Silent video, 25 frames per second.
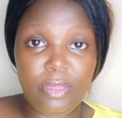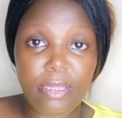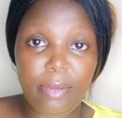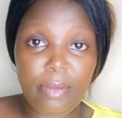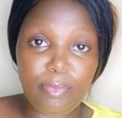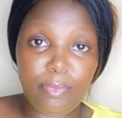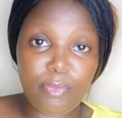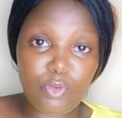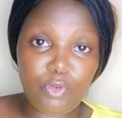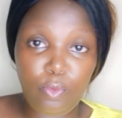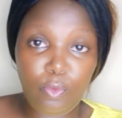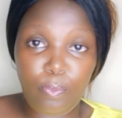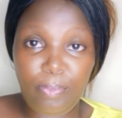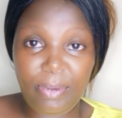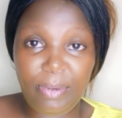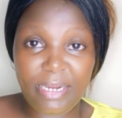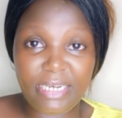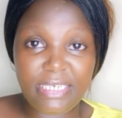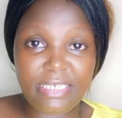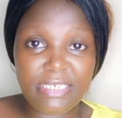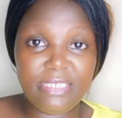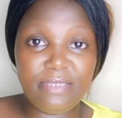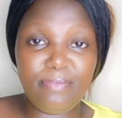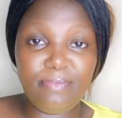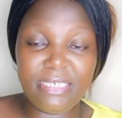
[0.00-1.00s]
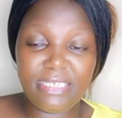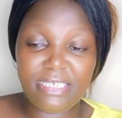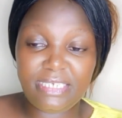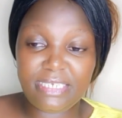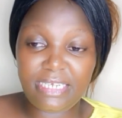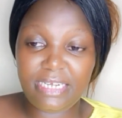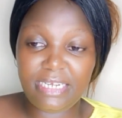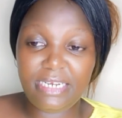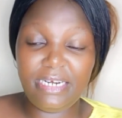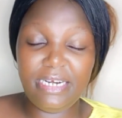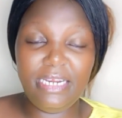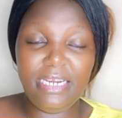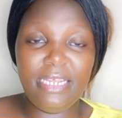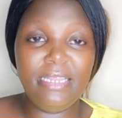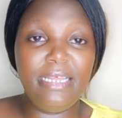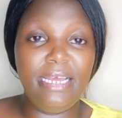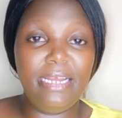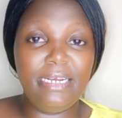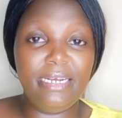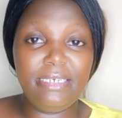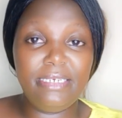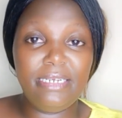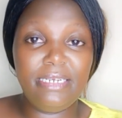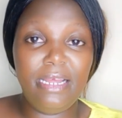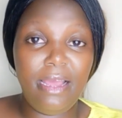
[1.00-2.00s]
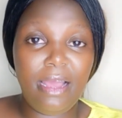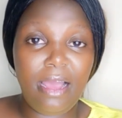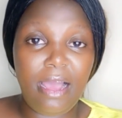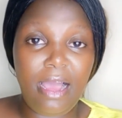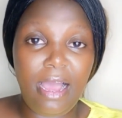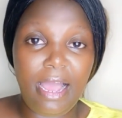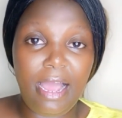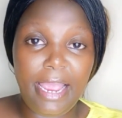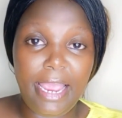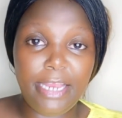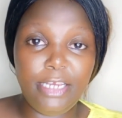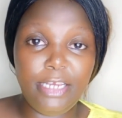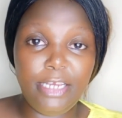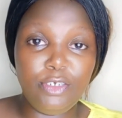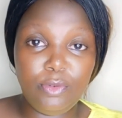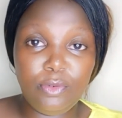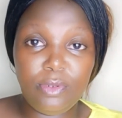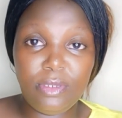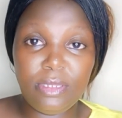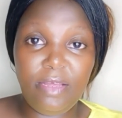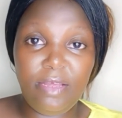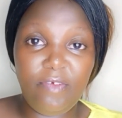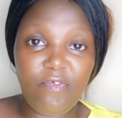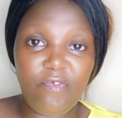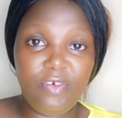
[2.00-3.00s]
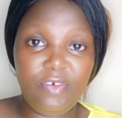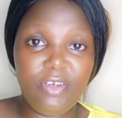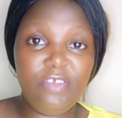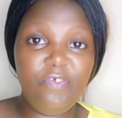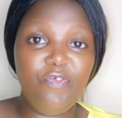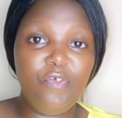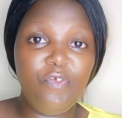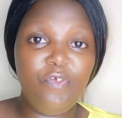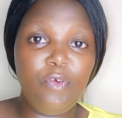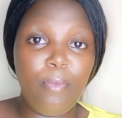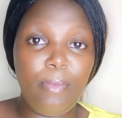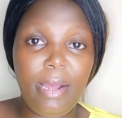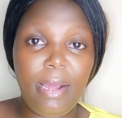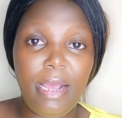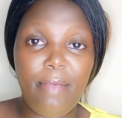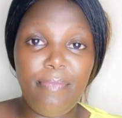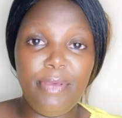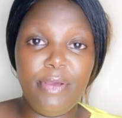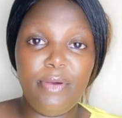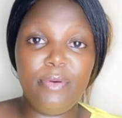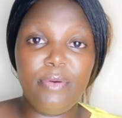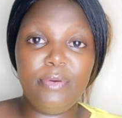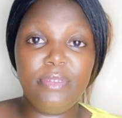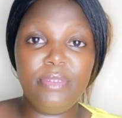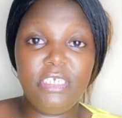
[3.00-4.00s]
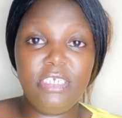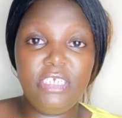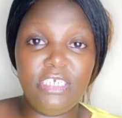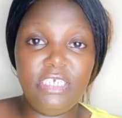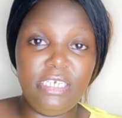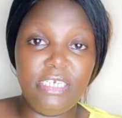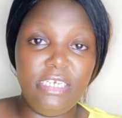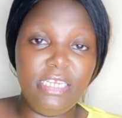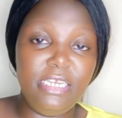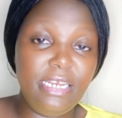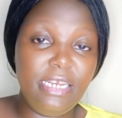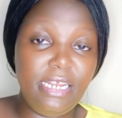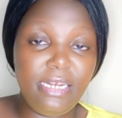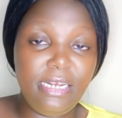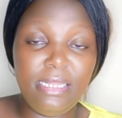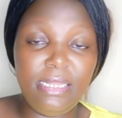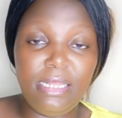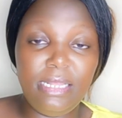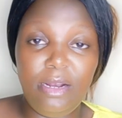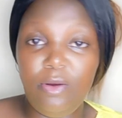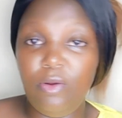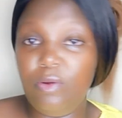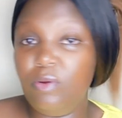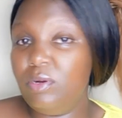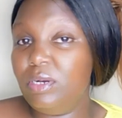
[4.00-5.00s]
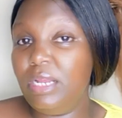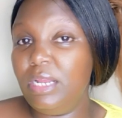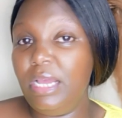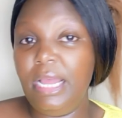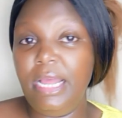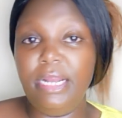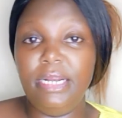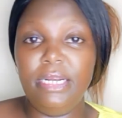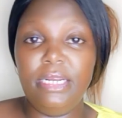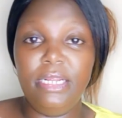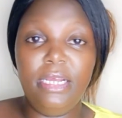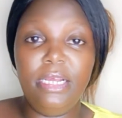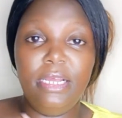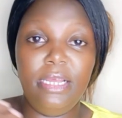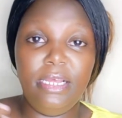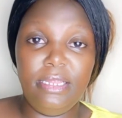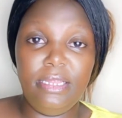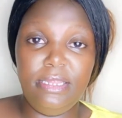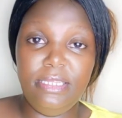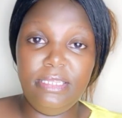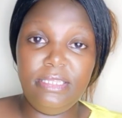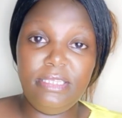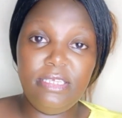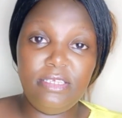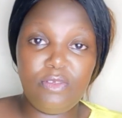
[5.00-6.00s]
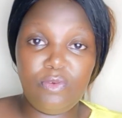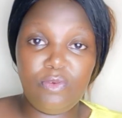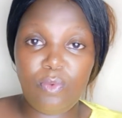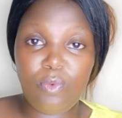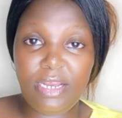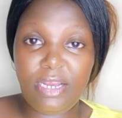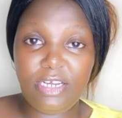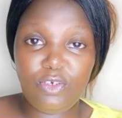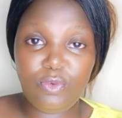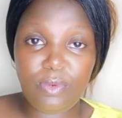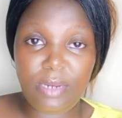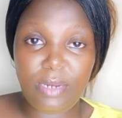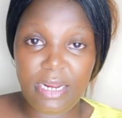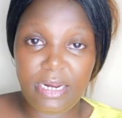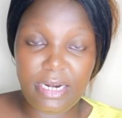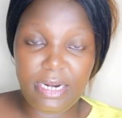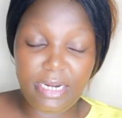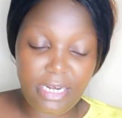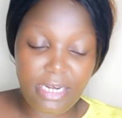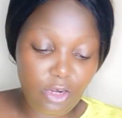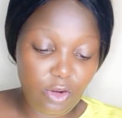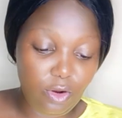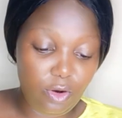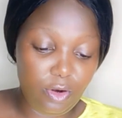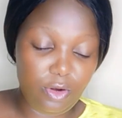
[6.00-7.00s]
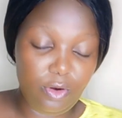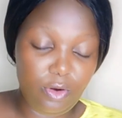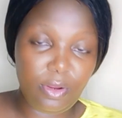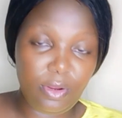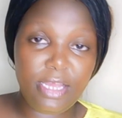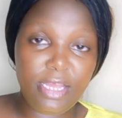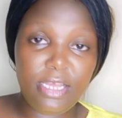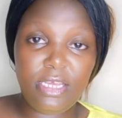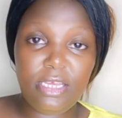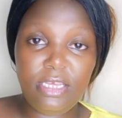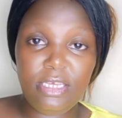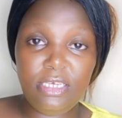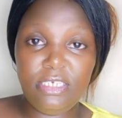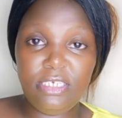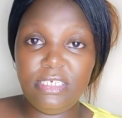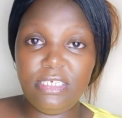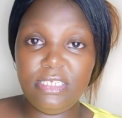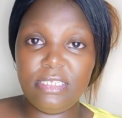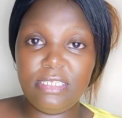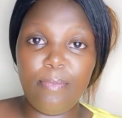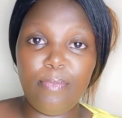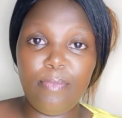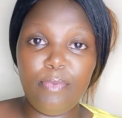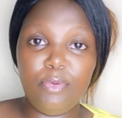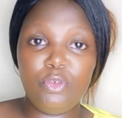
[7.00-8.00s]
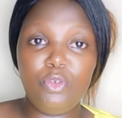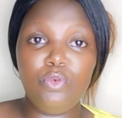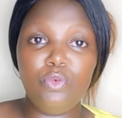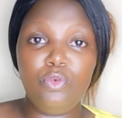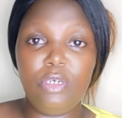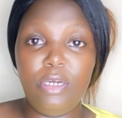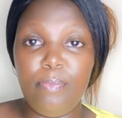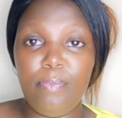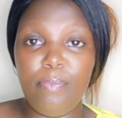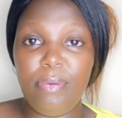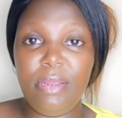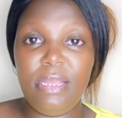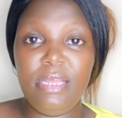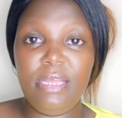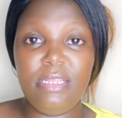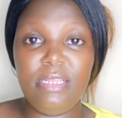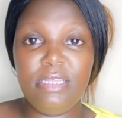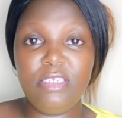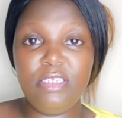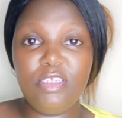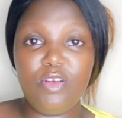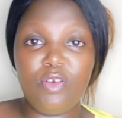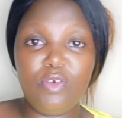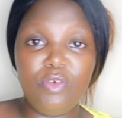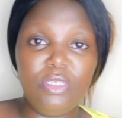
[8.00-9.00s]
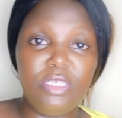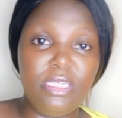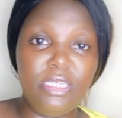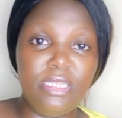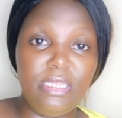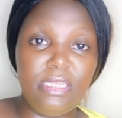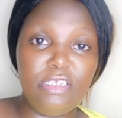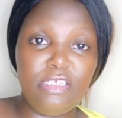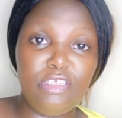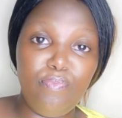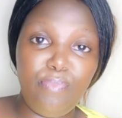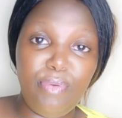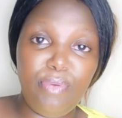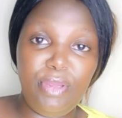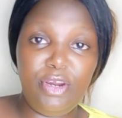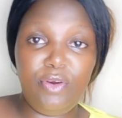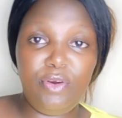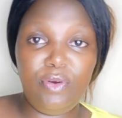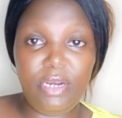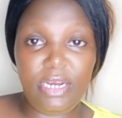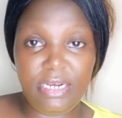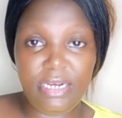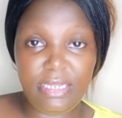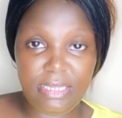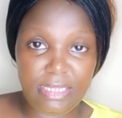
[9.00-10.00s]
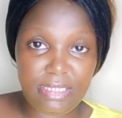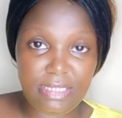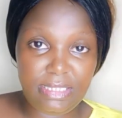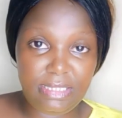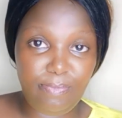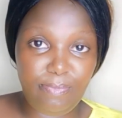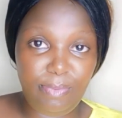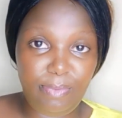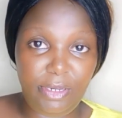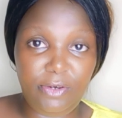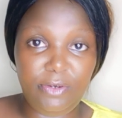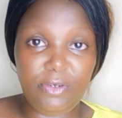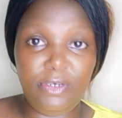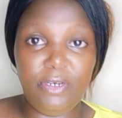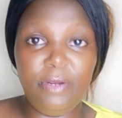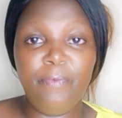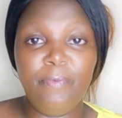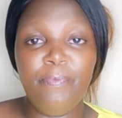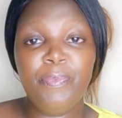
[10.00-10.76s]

the two parties, must agree that I took the fridge from her because she needed the loan, and this is what we agreed on, okay? She's supposed to repay these loans in this period and this period.